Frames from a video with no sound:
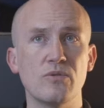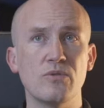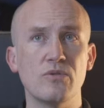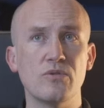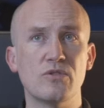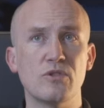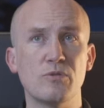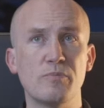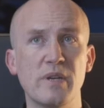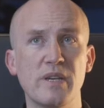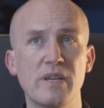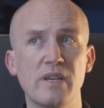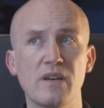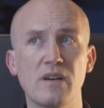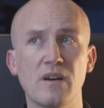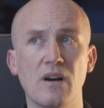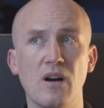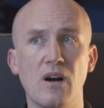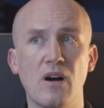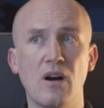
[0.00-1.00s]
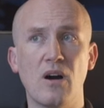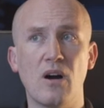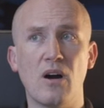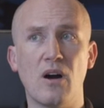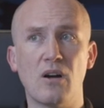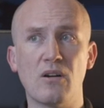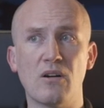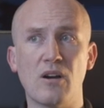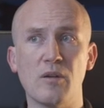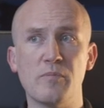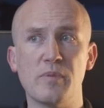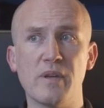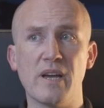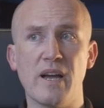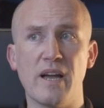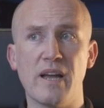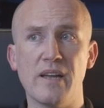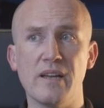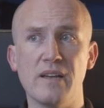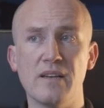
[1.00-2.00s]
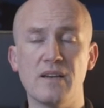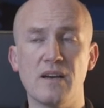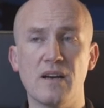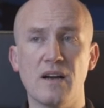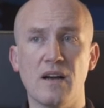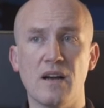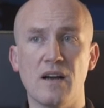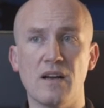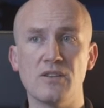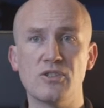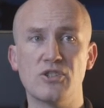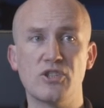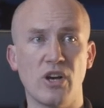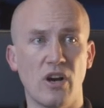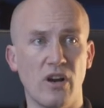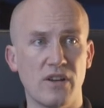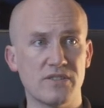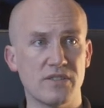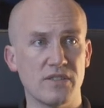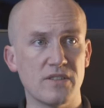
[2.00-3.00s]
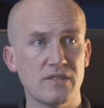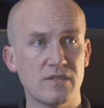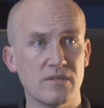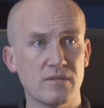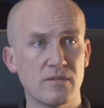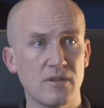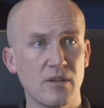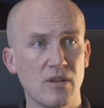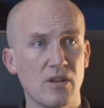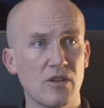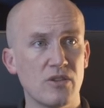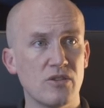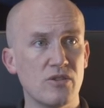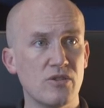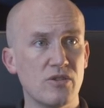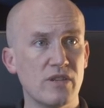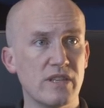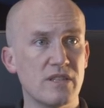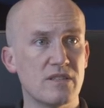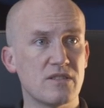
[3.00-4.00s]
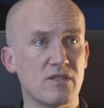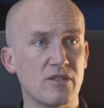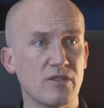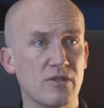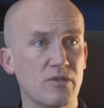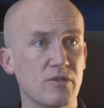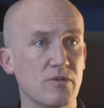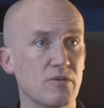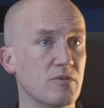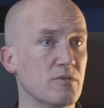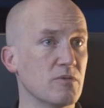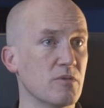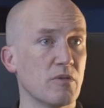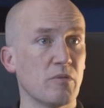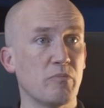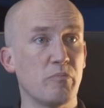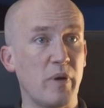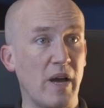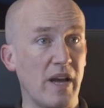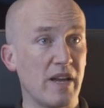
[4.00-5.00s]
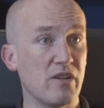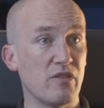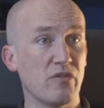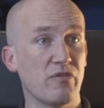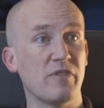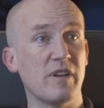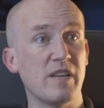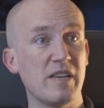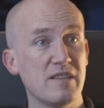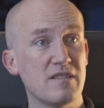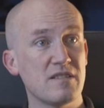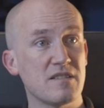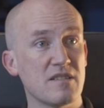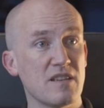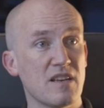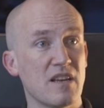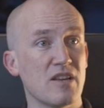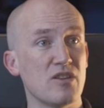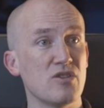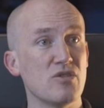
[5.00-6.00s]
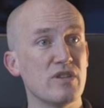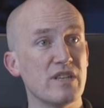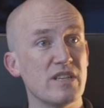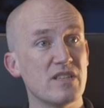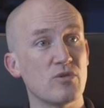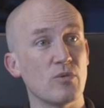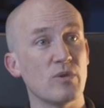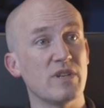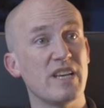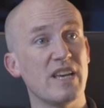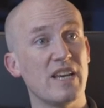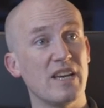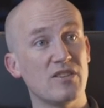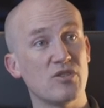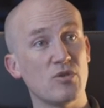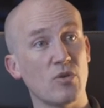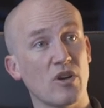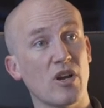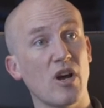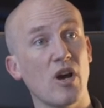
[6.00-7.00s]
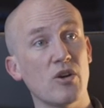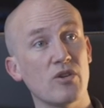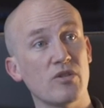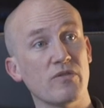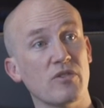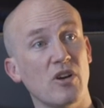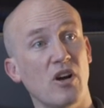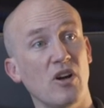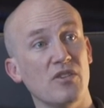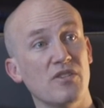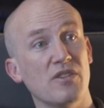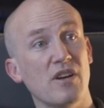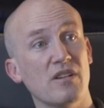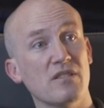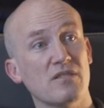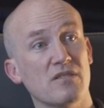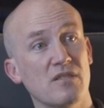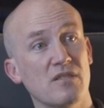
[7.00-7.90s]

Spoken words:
To be RIBA chartered, you need to pay your fees, you need to adhere to a code of conduct,